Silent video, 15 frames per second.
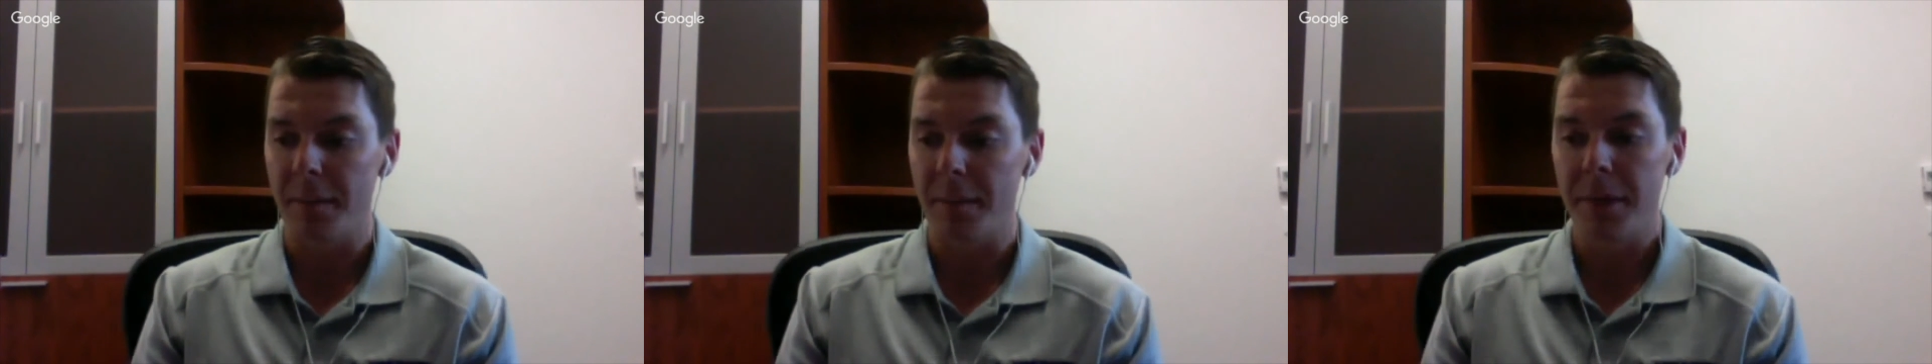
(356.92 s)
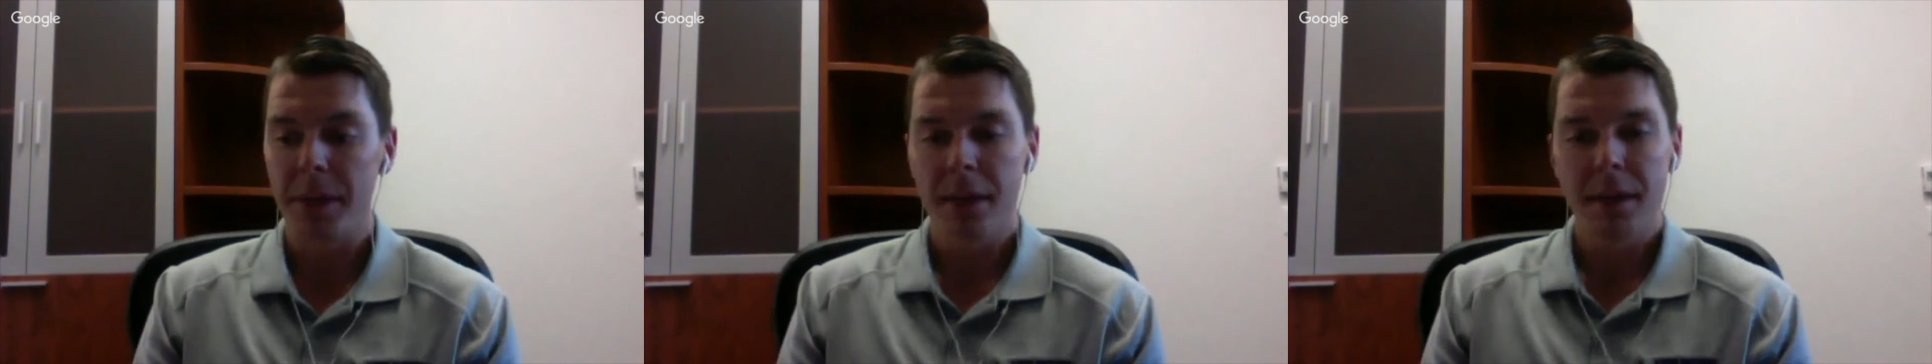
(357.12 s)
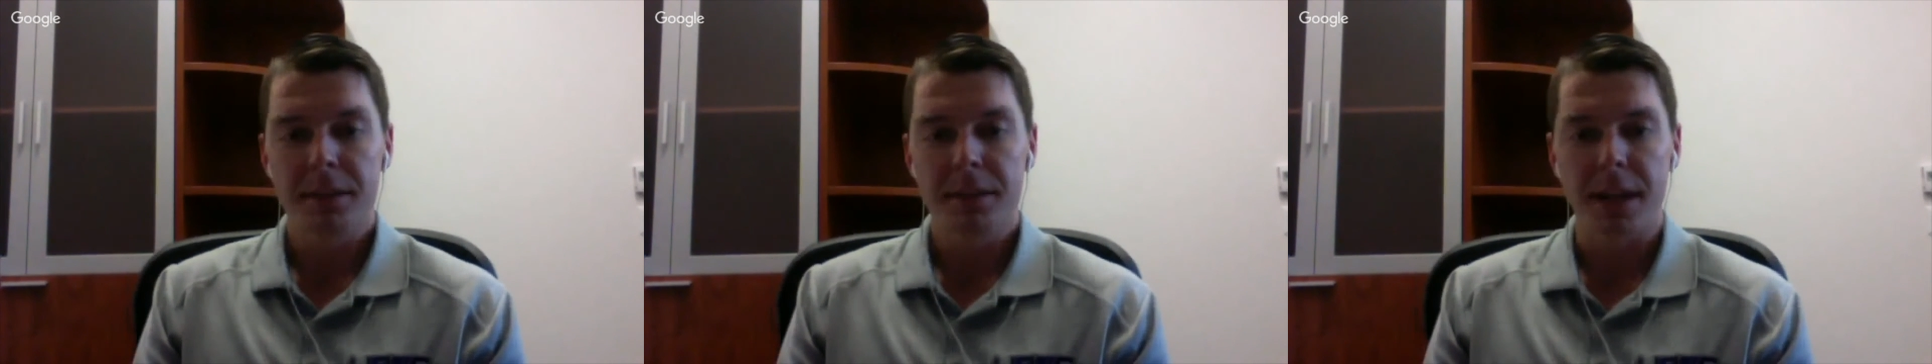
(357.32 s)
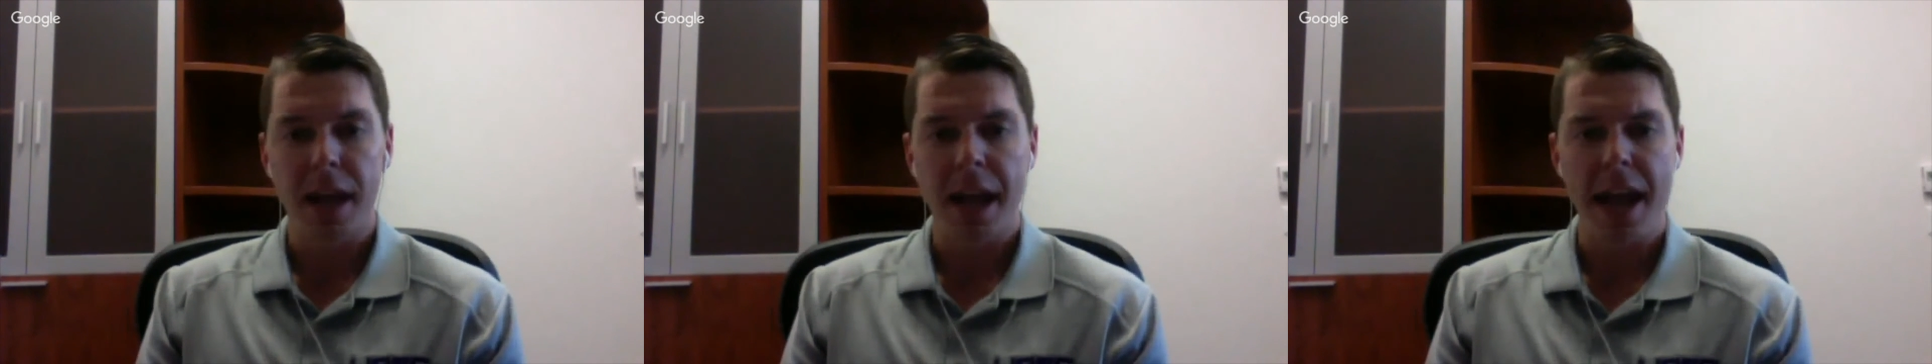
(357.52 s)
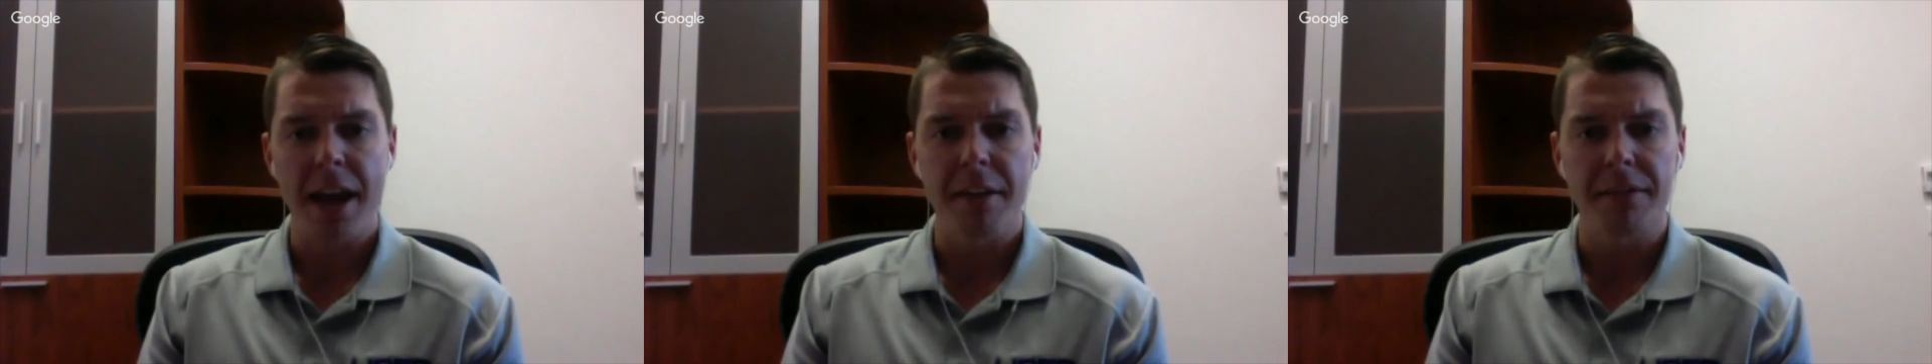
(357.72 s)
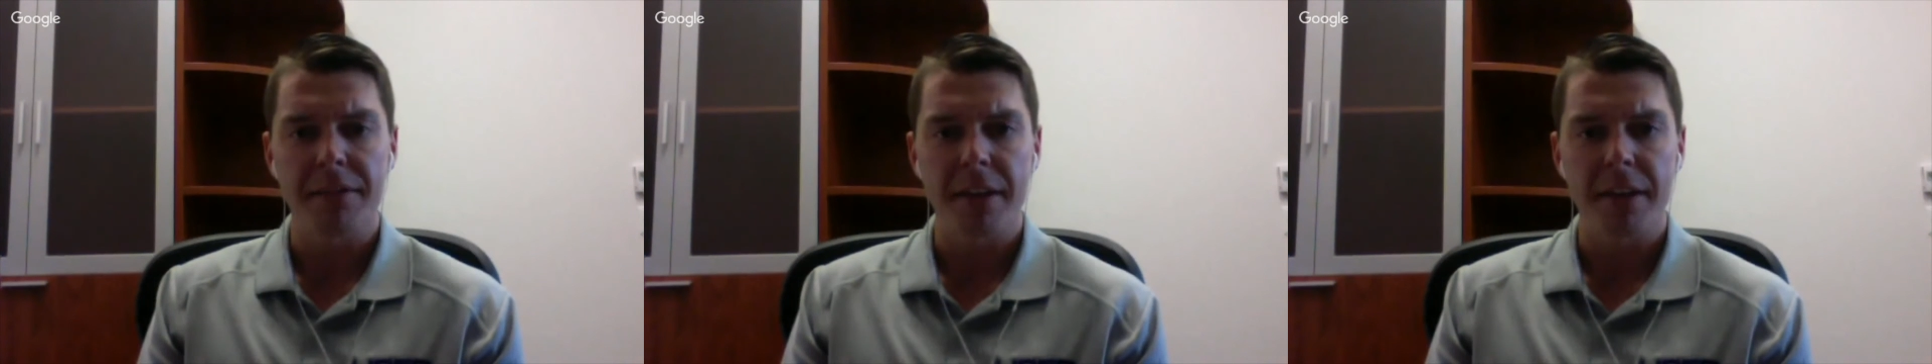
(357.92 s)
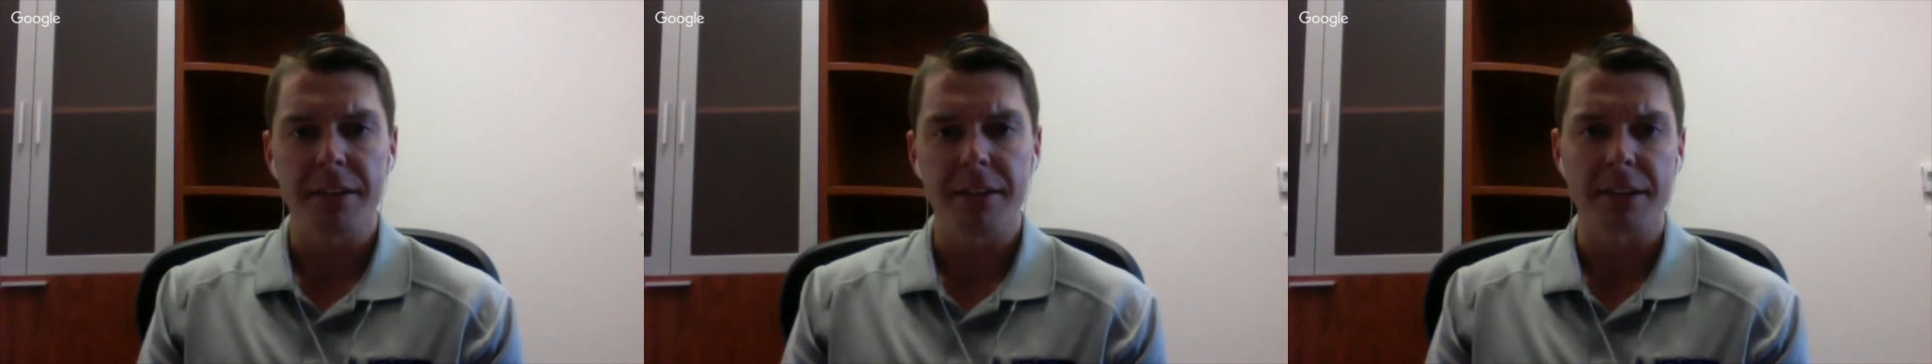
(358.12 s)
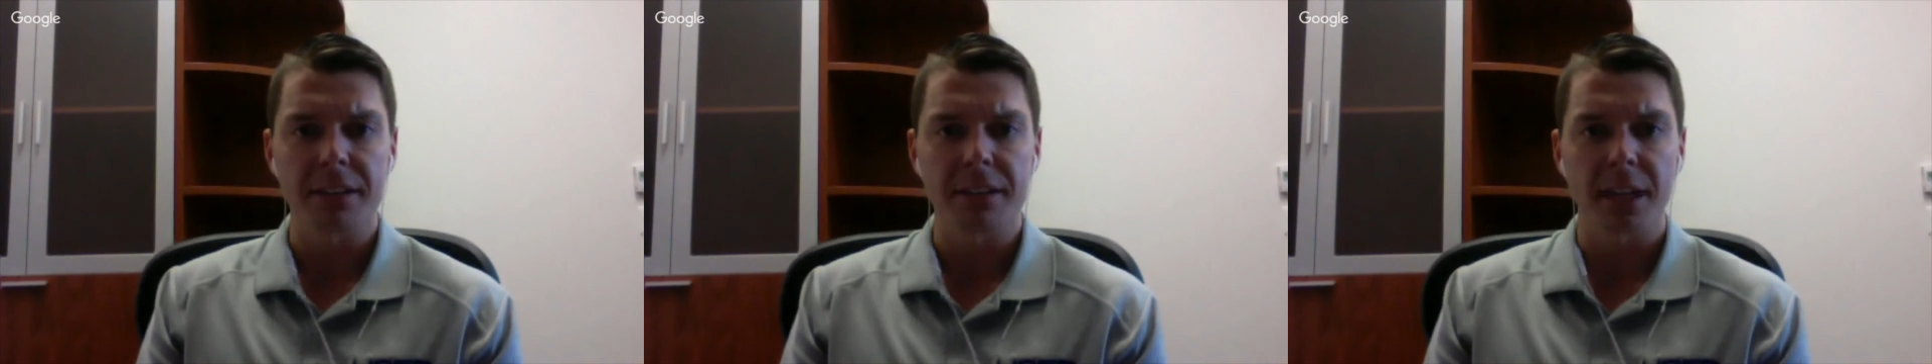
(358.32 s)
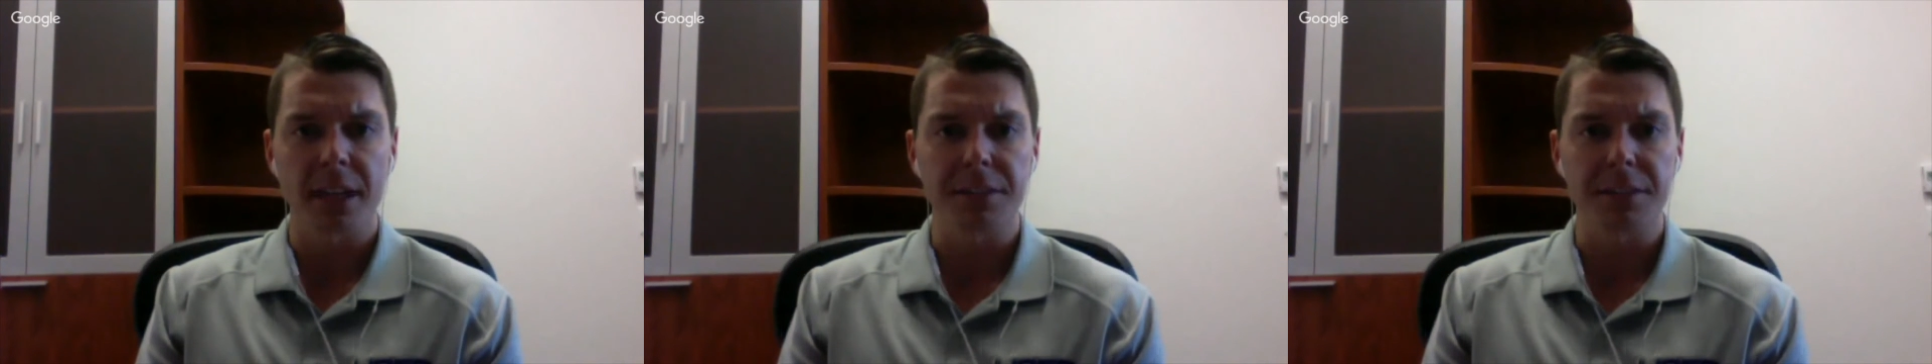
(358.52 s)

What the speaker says: to have a successful